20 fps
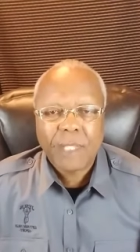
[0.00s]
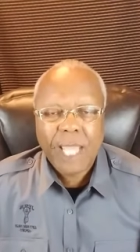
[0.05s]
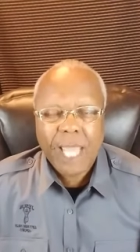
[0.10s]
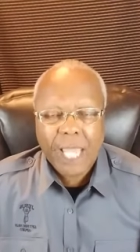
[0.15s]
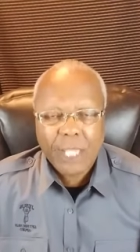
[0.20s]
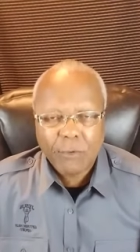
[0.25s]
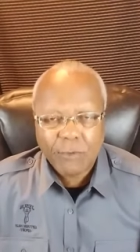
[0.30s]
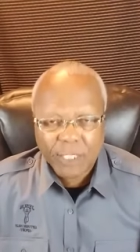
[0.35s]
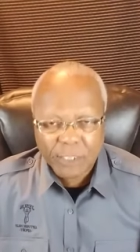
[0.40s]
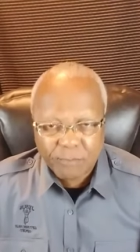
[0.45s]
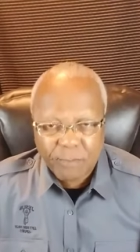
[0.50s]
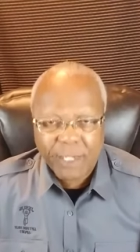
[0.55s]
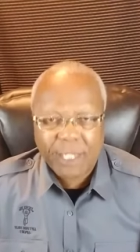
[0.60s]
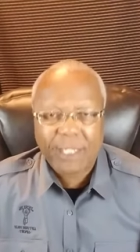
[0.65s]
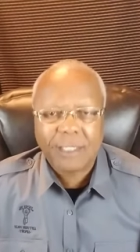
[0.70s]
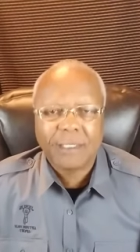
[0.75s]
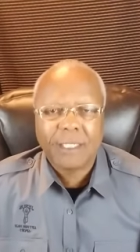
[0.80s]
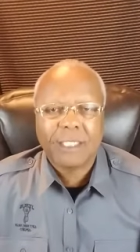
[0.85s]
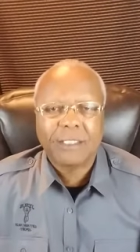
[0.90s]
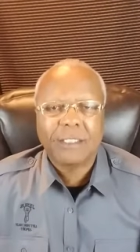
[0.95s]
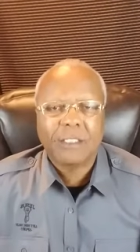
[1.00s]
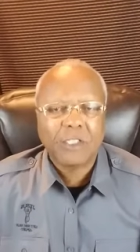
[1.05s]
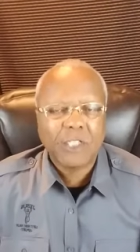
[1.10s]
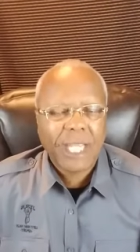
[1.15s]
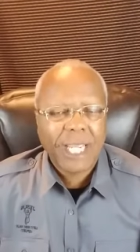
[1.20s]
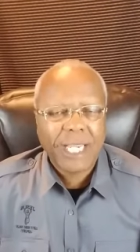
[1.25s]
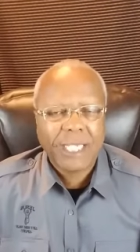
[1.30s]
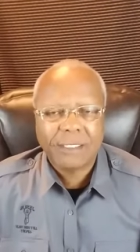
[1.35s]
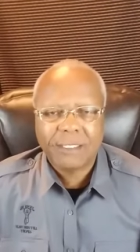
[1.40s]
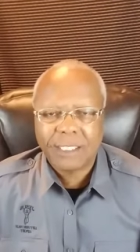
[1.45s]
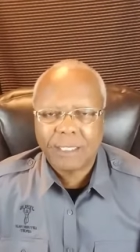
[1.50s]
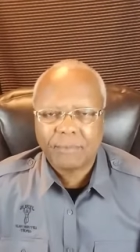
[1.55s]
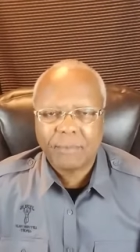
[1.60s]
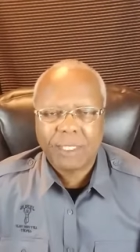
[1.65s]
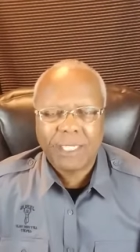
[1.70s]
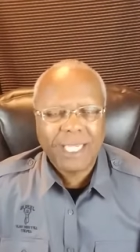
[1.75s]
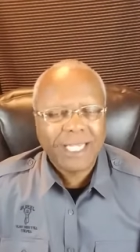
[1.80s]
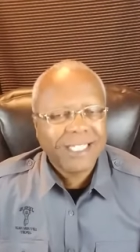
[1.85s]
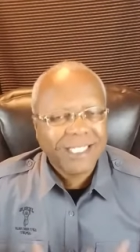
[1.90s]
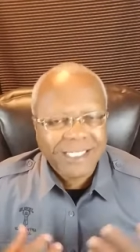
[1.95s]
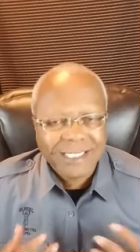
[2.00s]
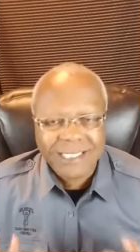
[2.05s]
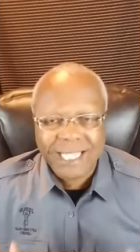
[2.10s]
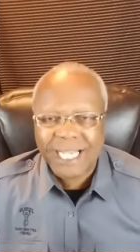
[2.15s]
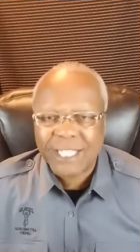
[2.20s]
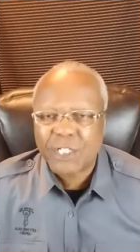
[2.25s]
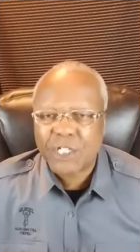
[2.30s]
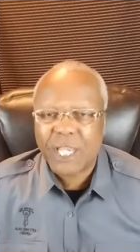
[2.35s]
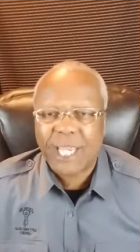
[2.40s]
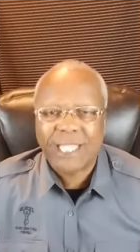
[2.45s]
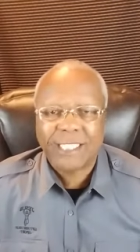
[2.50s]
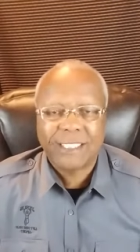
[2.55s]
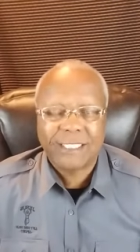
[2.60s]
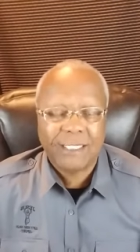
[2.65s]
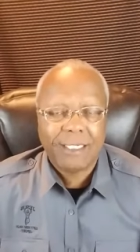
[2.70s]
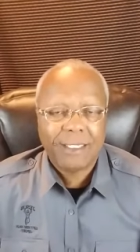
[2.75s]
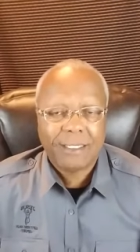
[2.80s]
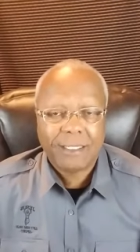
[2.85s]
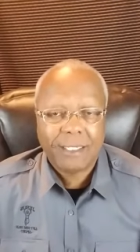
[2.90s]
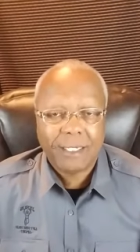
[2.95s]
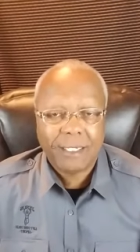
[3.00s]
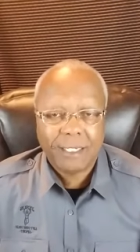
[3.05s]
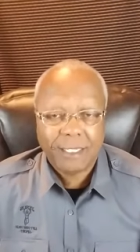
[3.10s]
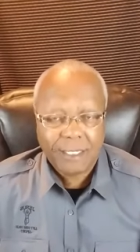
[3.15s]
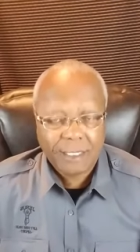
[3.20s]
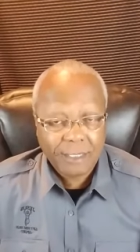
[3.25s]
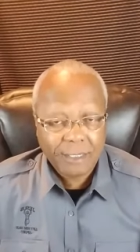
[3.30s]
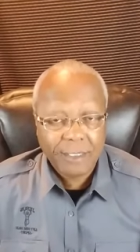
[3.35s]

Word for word: and you're expecting it to change something. It does not change anything.